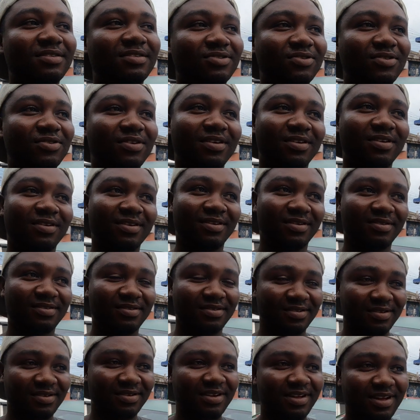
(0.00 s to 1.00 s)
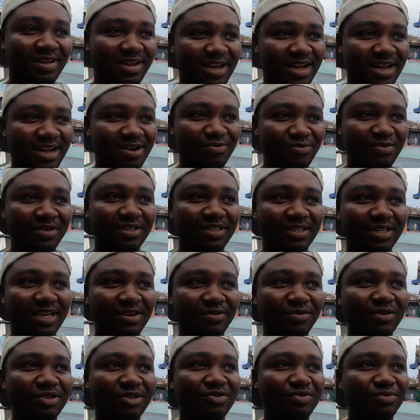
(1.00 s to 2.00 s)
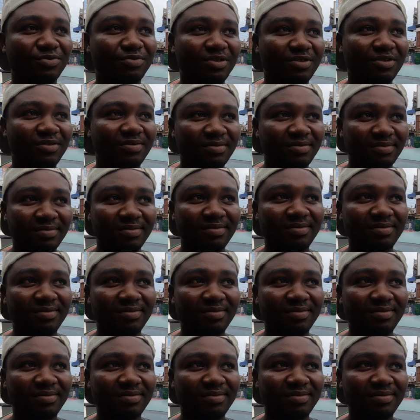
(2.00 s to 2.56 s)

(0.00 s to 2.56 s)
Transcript: Oh sure. I wish to be